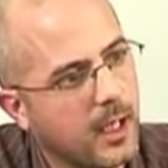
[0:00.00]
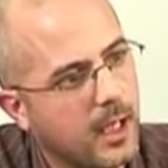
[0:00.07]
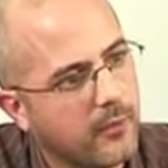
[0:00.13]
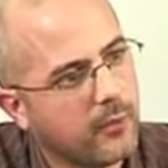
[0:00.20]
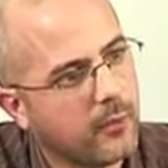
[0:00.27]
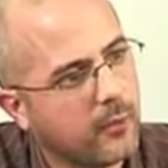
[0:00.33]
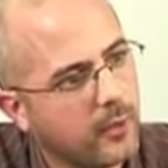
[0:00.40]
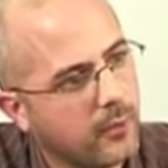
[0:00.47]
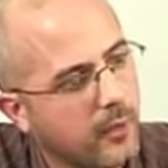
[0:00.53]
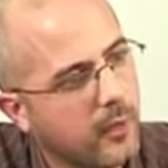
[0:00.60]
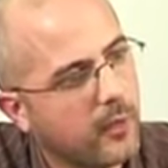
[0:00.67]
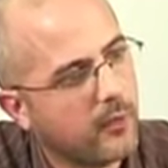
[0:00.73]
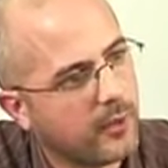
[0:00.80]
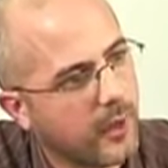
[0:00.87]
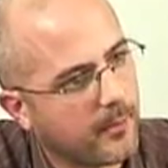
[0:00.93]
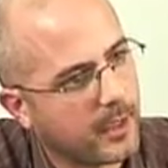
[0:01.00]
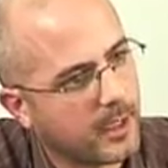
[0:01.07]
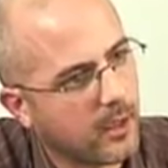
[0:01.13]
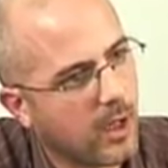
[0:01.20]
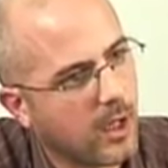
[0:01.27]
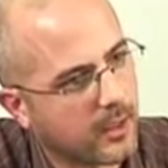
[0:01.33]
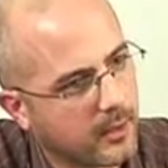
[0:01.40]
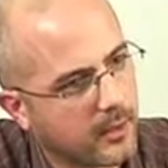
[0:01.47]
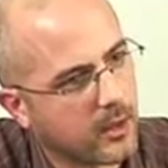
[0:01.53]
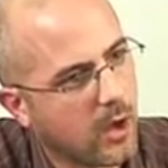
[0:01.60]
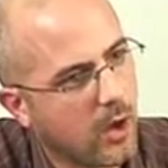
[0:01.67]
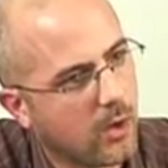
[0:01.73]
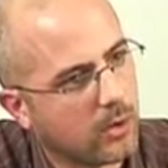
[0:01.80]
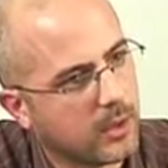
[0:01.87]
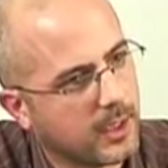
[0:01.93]
if you remove something like the
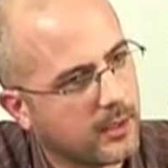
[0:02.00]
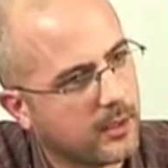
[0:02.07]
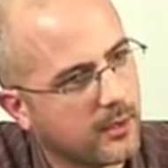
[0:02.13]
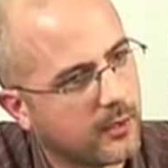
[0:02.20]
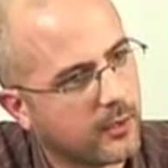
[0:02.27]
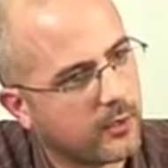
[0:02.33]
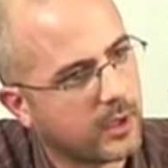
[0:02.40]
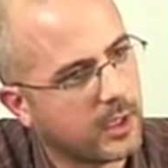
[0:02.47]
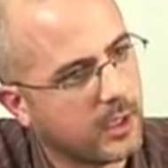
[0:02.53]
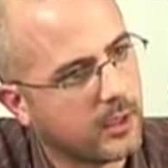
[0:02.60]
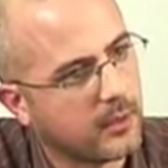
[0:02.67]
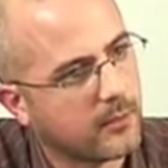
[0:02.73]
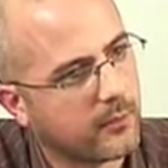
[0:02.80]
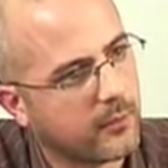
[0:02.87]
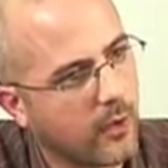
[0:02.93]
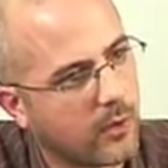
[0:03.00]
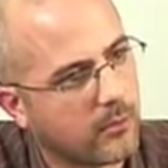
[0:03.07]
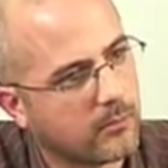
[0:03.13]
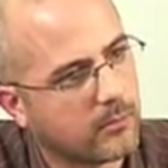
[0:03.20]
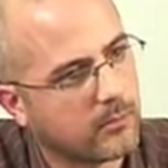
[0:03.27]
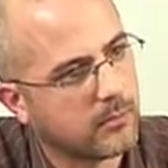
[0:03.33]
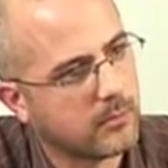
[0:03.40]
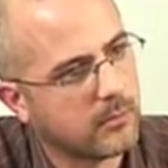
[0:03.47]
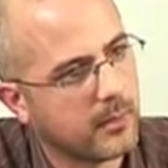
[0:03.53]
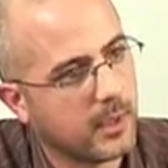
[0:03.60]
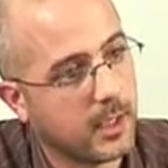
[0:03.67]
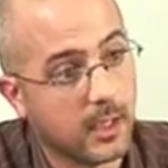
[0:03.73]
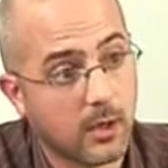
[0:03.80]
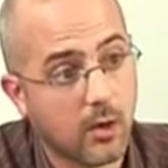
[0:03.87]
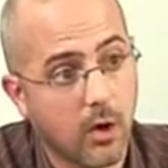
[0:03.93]
coal industry from
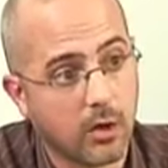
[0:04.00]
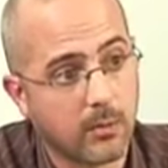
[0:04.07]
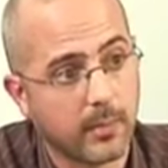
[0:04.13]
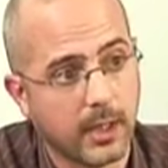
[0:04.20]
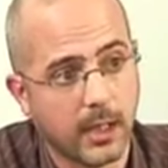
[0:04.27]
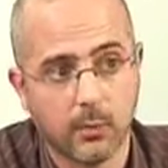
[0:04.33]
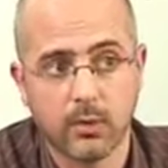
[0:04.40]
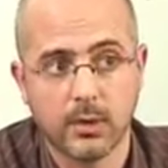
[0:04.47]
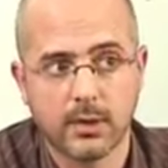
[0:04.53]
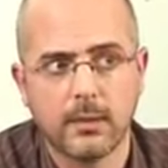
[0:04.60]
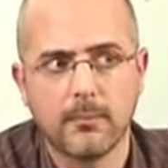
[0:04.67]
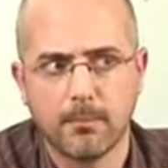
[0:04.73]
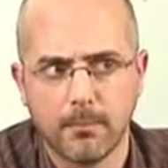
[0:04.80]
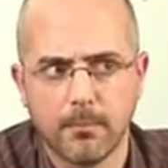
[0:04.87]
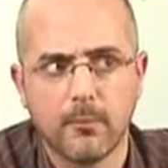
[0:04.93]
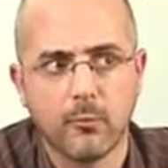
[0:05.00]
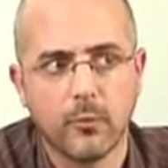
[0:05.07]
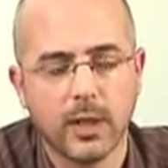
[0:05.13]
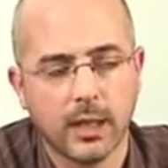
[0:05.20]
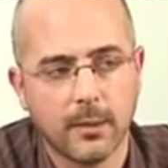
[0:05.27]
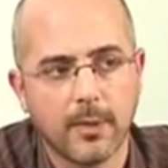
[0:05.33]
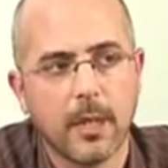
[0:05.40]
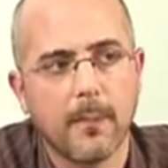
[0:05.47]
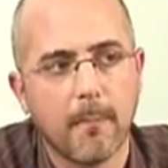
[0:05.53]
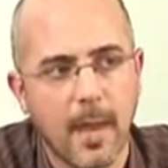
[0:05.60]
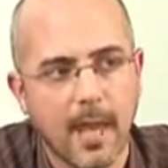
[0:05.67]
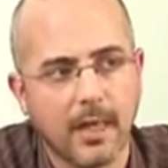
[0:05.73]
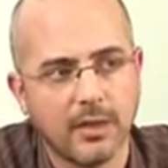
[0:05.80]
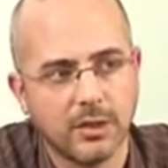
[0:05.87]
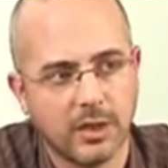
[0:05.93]
the economy, it would really be a
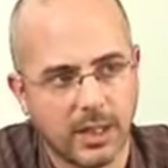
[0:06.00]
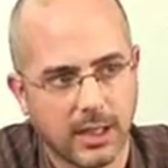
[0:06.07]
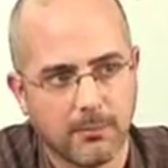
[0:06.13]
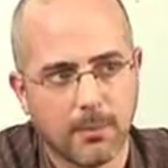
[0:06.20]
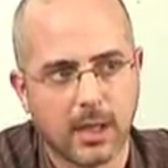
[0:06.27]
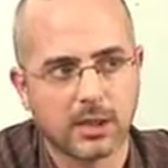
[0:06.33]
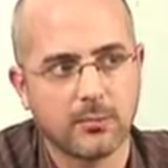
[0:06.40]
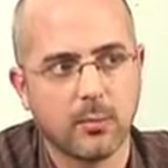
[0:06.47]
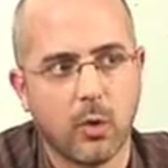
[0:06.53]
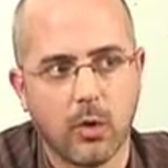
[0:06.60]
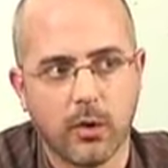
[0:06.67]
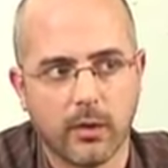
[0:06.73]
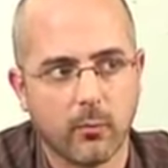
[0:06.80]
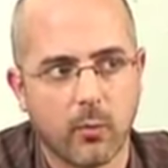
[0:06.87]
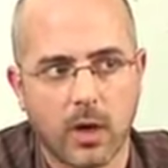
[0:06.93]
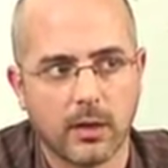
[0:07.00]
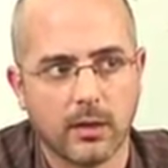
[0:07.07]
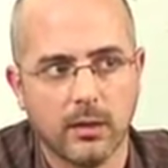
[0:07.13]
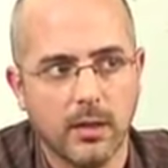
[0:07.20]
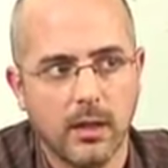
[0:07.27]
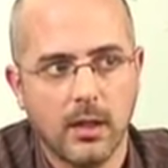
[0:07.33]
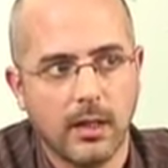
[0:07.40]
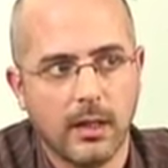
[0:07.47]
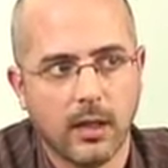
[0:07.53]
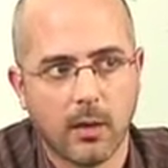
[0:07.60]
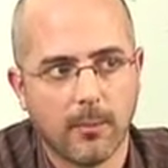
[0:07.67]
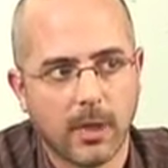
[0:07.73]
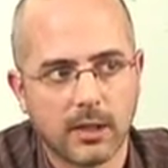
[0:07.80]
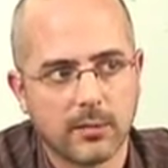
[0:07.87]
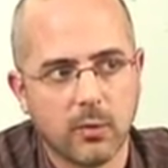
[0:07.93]
major hit, much more than one, you know,
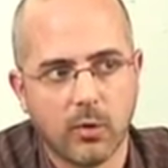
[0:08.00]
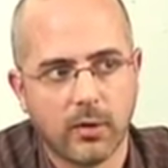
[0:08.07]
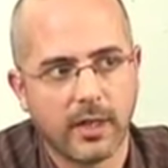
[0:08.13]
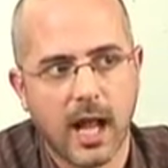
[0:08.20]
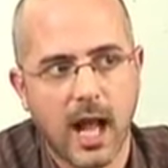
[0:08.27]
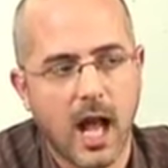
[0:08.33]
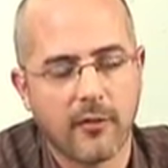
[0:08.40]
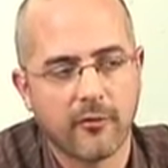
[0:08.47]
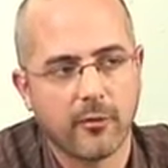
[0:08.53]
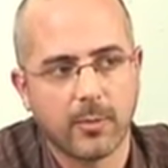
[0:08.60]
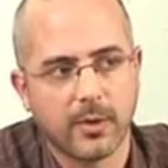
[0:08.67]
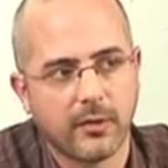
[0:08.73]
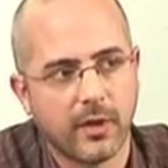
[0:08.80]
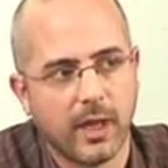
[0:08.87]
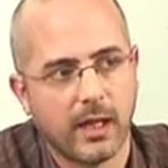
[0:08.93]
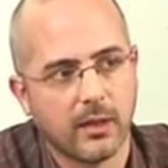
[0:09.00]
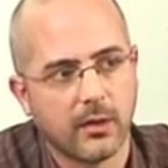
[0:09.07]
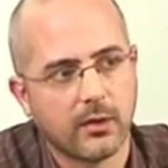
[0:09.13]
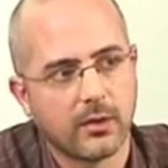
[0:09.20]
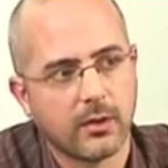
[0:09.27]
much more than half a percent.